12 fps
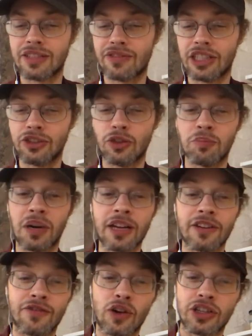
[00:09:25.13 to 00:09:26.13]
if I showed my
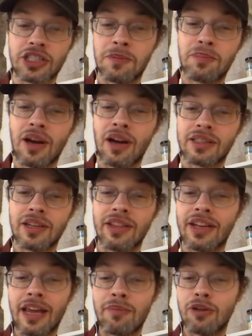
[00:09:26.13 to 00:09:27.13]
unfortunate person in the
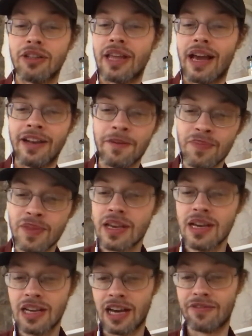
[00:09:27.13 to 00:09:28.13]
neighbourhood then,
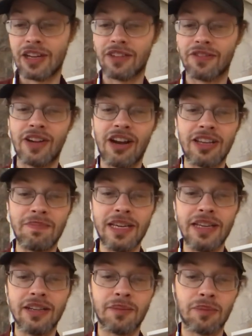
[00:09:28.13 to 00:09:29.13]
and felt very
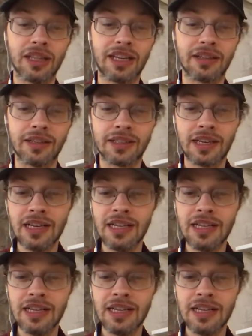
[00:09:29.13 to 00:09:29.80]
mean and malignant.